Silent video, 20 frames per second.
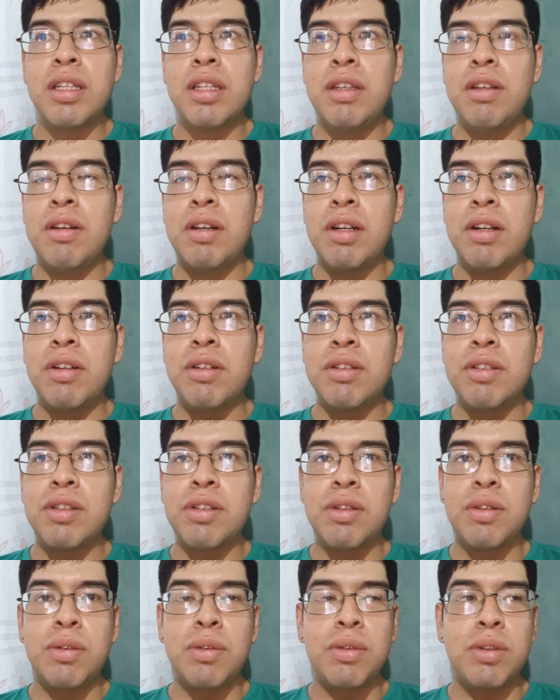You can
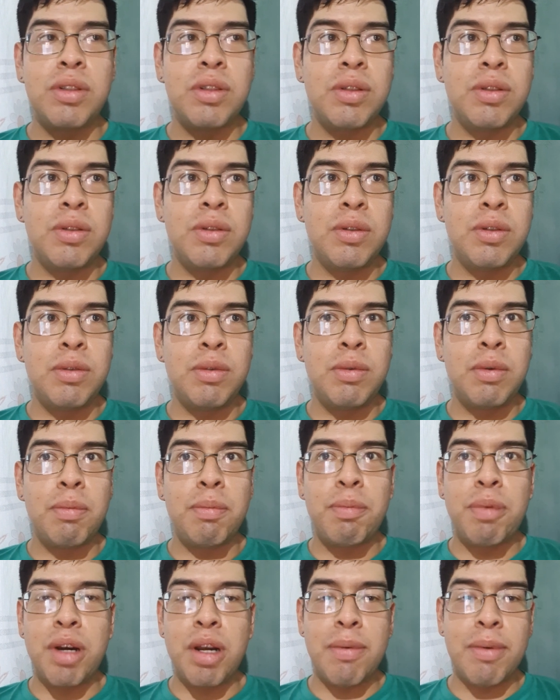also do
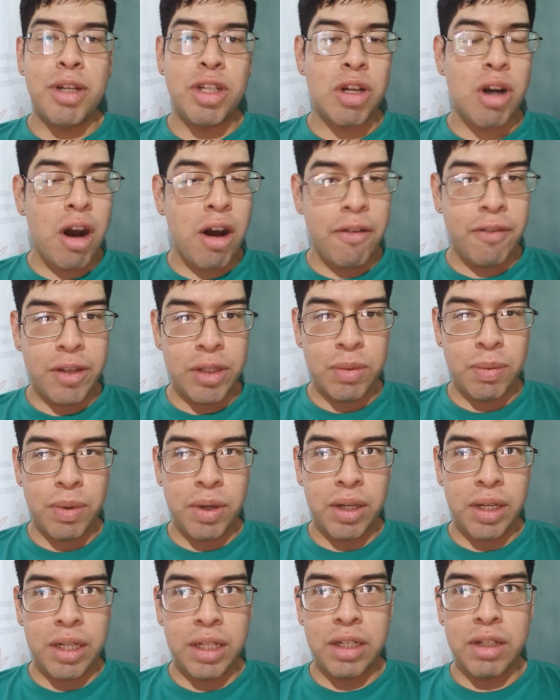pretty much office
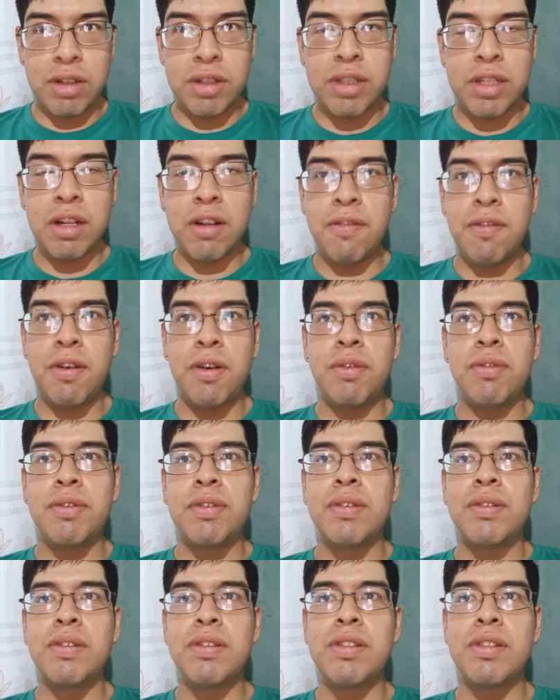work in your cell phone.